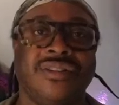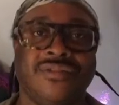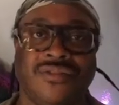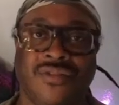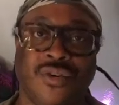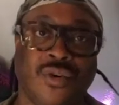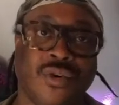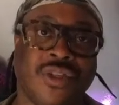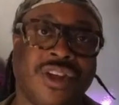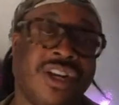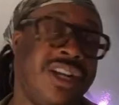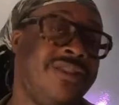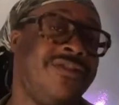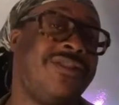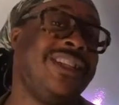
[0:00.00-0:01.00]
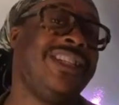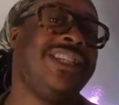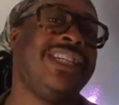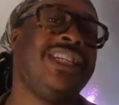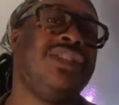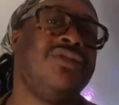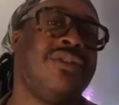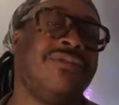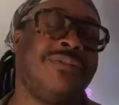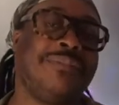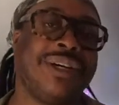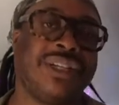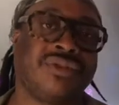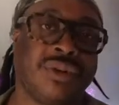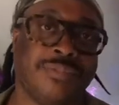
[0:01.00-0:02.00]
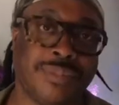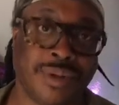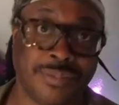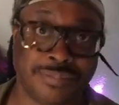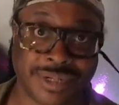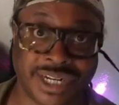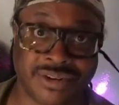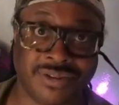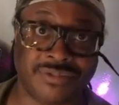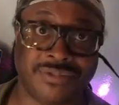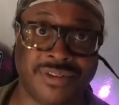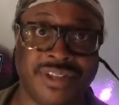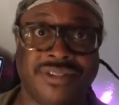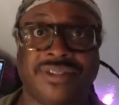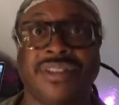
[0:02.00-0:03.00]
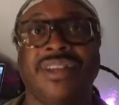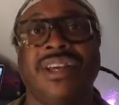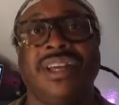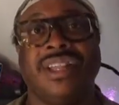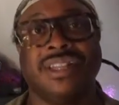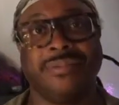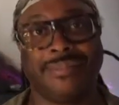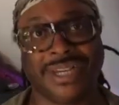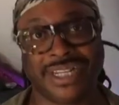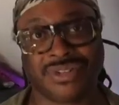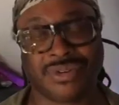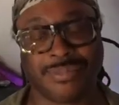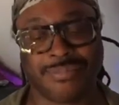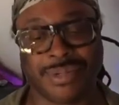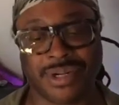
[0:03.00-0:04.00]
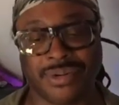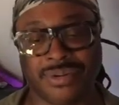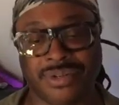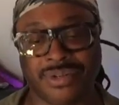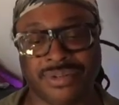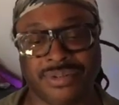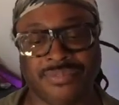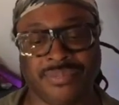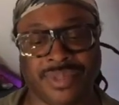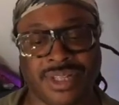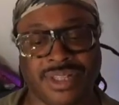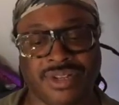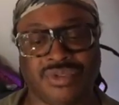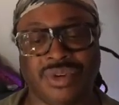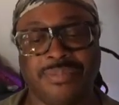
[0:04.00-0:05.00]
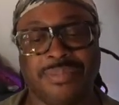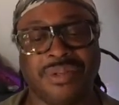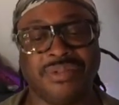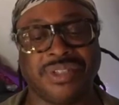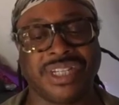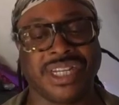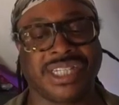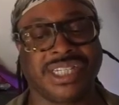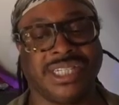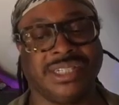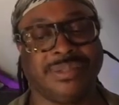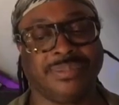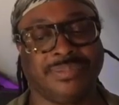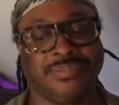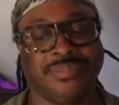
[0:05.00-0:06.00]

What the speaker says: fourth, and if indeed you have a bass trombone player on fifth, the bass trombone, the trombone section.